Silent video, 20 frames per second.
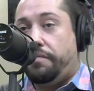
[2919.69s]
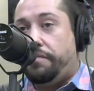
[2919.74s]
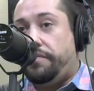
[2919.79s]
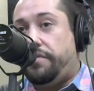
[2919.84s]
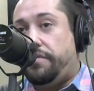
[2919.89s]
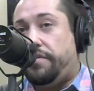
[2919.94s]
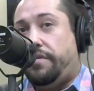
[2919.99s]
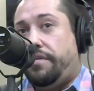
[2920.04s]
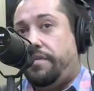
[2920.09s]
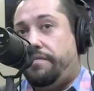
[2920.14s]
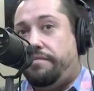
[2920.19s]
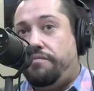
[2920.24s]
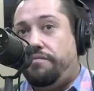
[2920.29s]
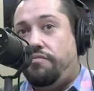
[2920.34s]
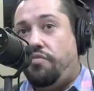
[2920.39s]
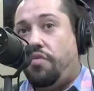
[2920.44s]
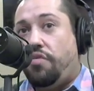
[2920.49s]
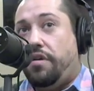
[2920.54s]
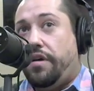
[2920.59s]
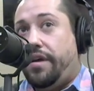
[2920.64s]
Some
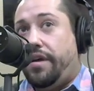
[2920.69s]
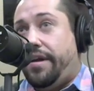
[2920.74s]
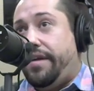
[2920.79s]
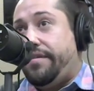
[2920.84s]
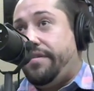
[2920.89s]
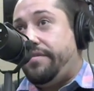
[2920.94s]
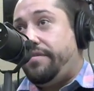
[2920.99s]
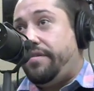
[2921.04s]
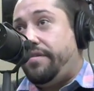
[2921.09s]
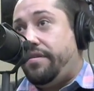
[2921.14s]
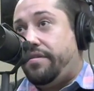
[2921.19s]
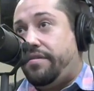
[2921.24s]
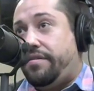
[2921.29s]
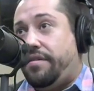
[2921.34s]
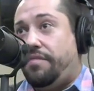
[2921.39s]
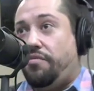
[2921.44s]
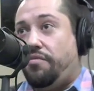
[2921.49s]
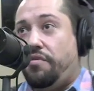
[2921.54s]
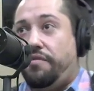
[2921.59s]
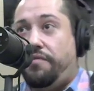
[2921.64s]
were against it,
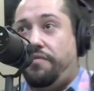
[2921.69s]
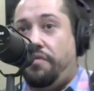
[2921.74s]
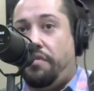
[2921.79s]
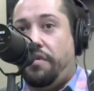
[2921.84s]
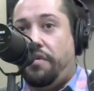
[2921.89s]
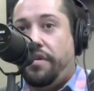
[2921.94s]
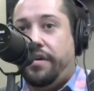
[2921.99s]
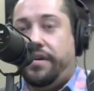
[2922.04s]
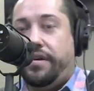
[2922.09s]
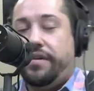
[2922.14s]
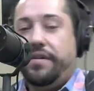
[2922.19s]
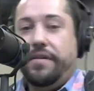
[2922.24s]
some were for it.